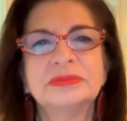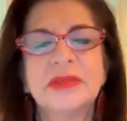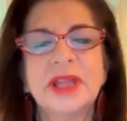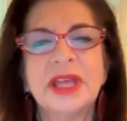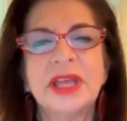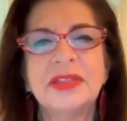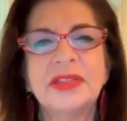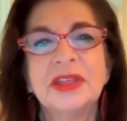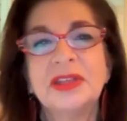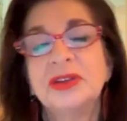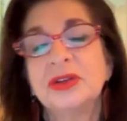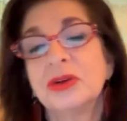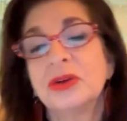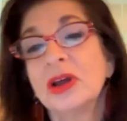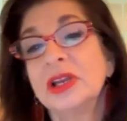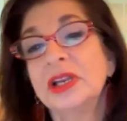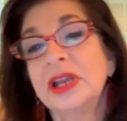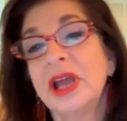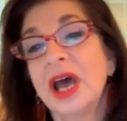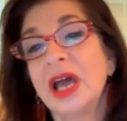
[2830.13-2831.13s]
And then you're
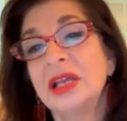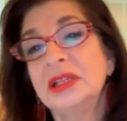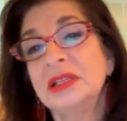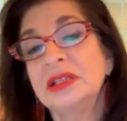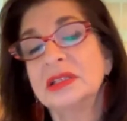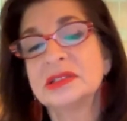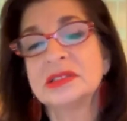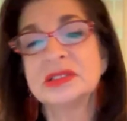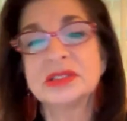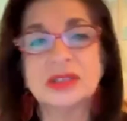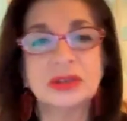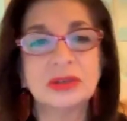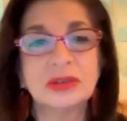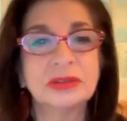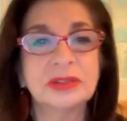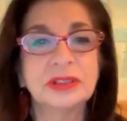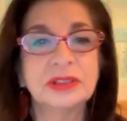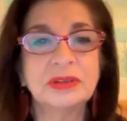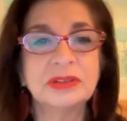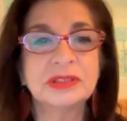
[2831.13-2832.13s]
on an island. So,
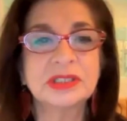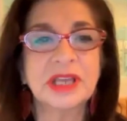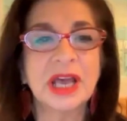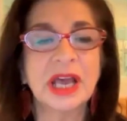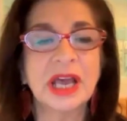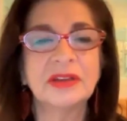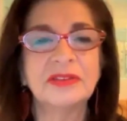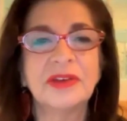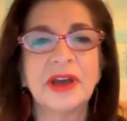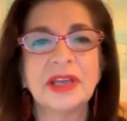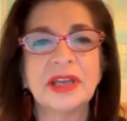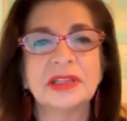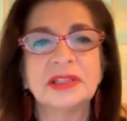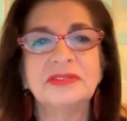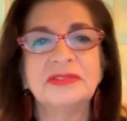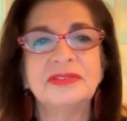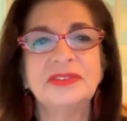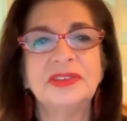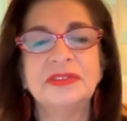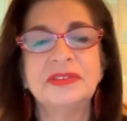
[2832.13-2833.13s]
you know, it's kind of
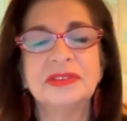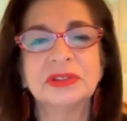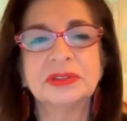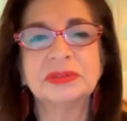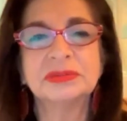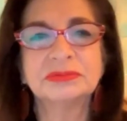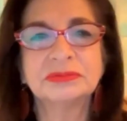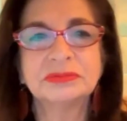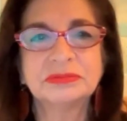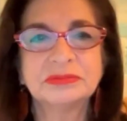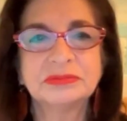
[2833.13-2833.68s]
island fever.